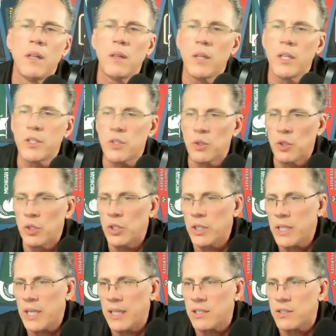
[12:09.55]
Let's
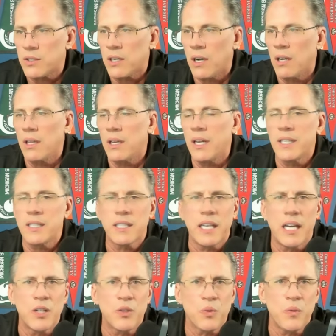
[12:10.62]
look at the Scarlet Knight
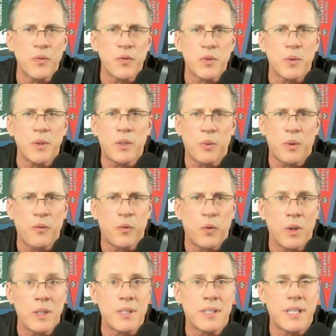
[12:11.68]
schedule for
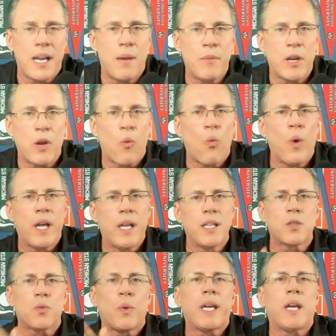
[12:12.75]
2024. Let's see how many
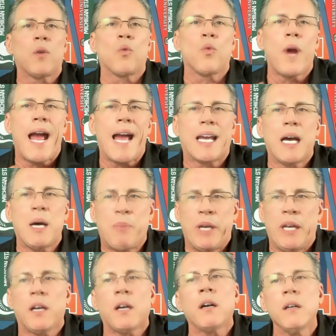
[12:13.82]
wins we can rack up
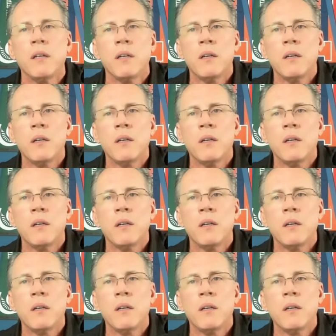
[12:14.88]
here.